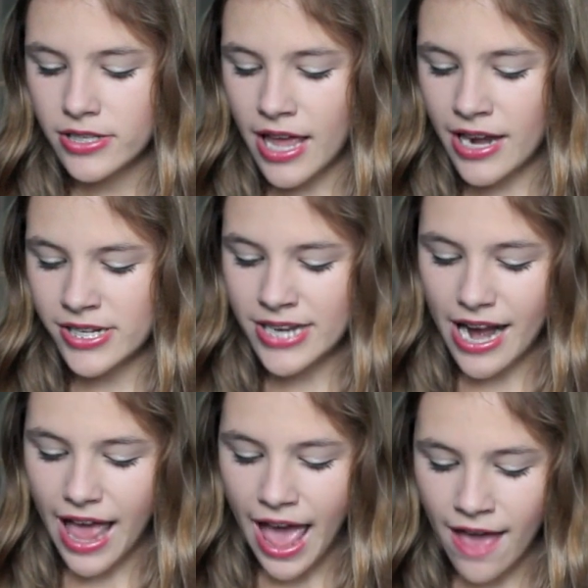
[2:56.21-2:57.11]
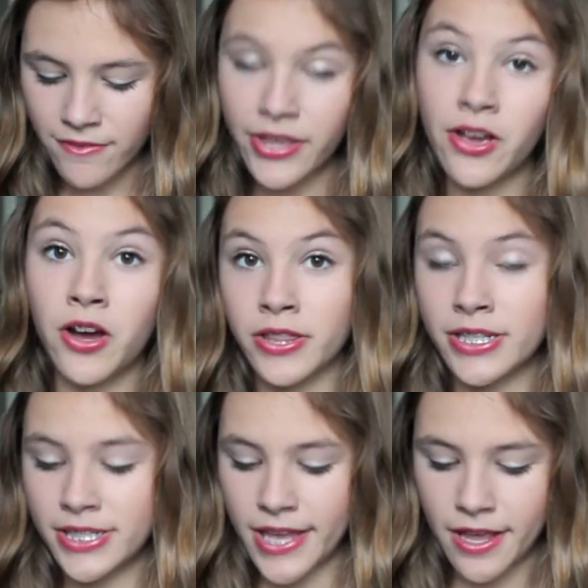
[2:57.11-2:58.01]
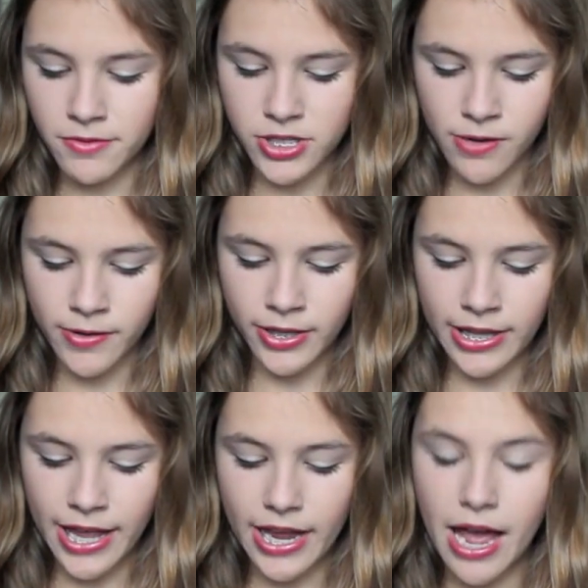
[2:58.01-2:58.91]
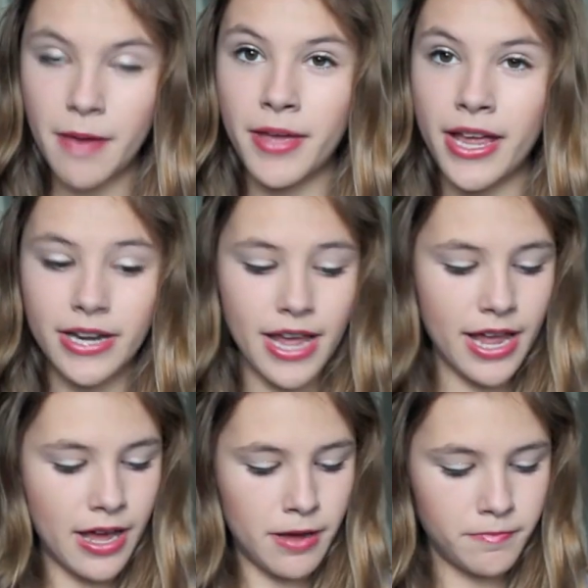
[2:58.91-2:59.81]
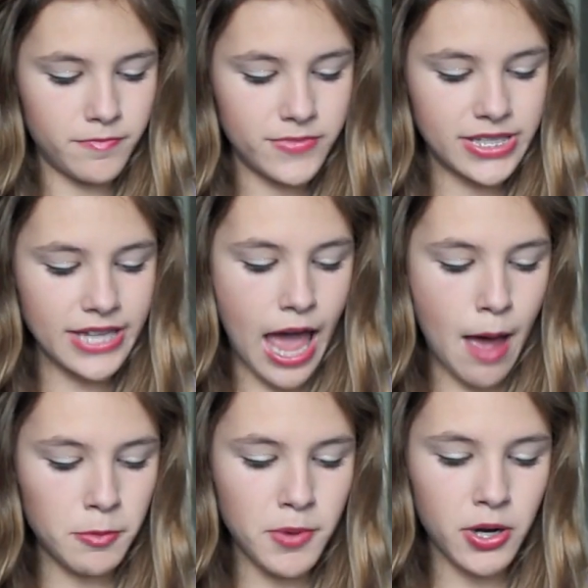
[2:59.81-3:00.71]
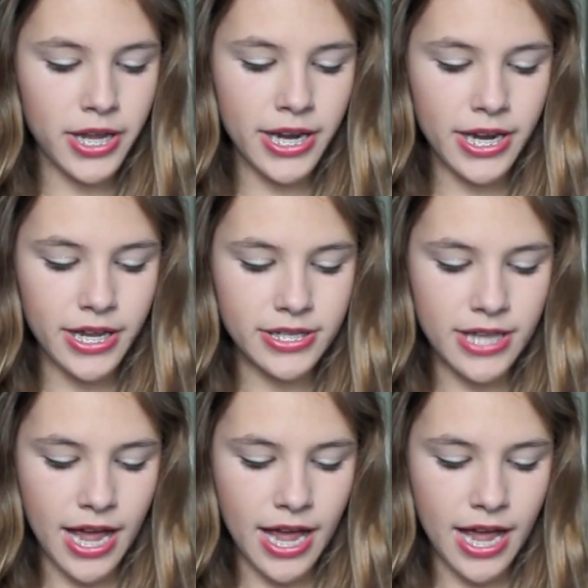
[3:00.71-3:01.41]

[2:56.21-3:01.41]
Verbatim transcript: and it's not heavy on the skin, which I really like. I made a um, scab mark in it because